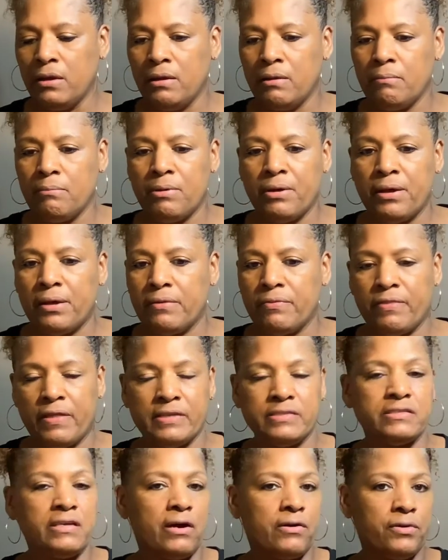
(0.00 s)
But that's
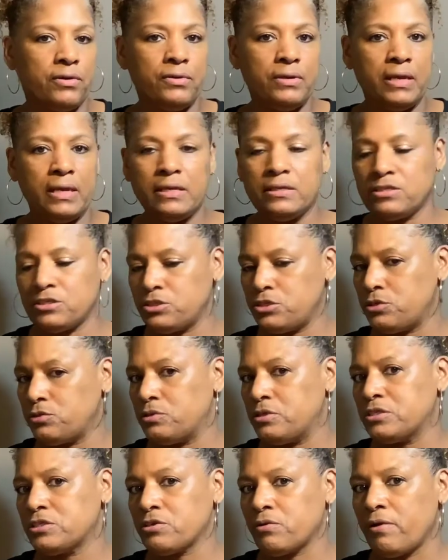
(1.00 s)
all you need to do
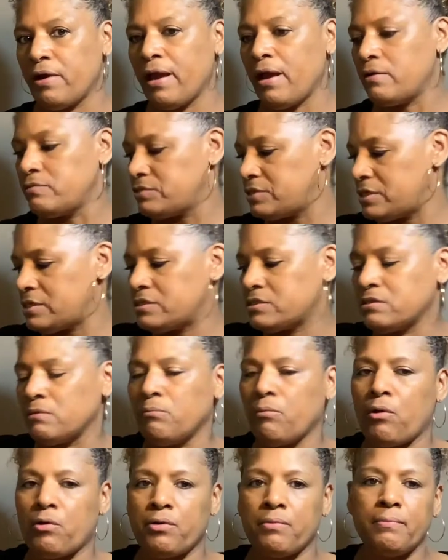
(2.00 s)
this craft is the
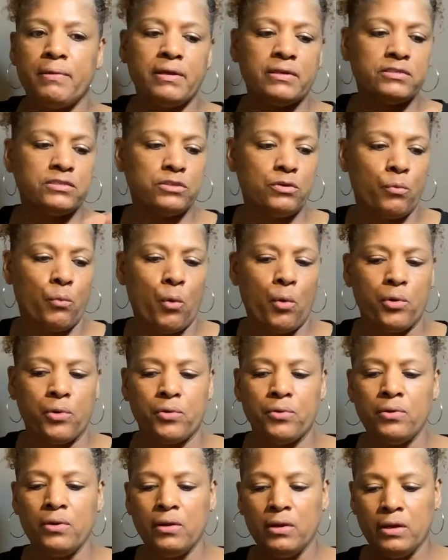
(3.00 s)
mortar mix, the water,
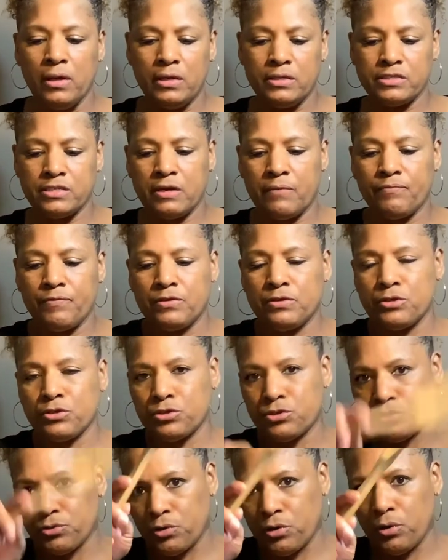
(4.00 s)
something to
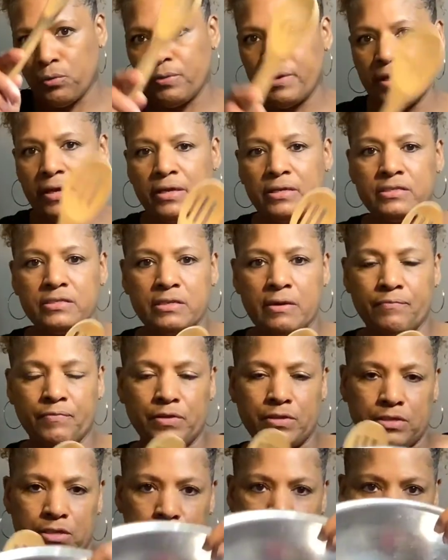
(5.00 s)
stir with, something
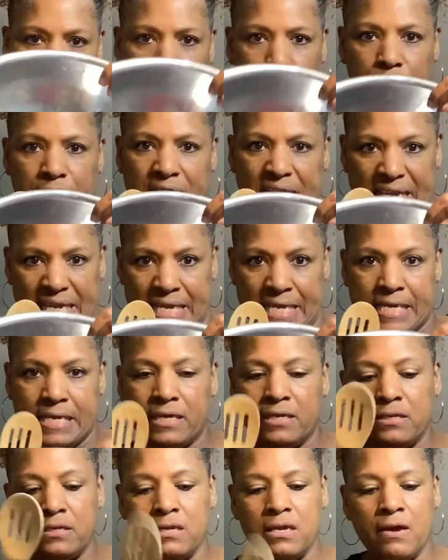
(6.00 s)
to stir it in,
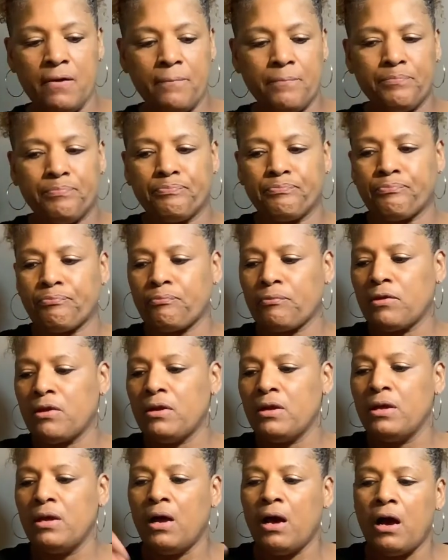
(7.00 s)

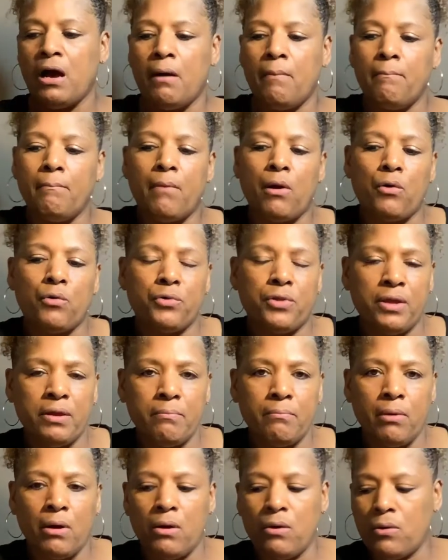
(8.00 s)
a molding
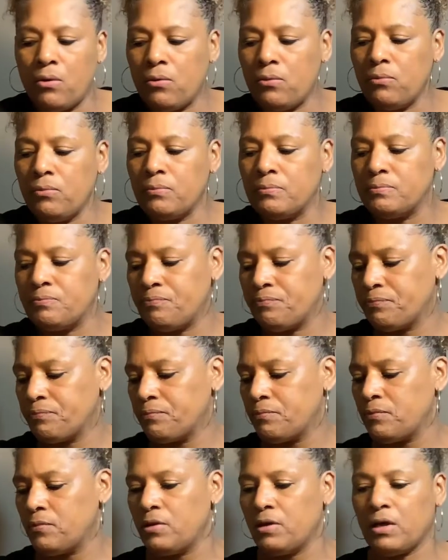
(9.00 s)
bowl,
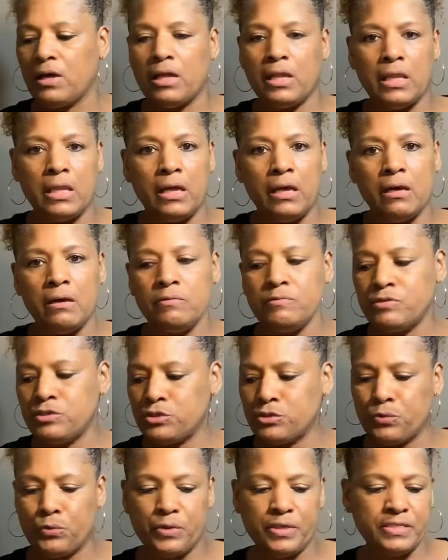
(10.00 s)
gloves,
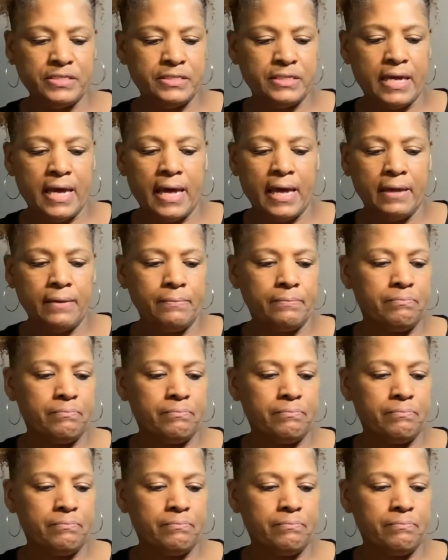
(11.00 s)
twist tie,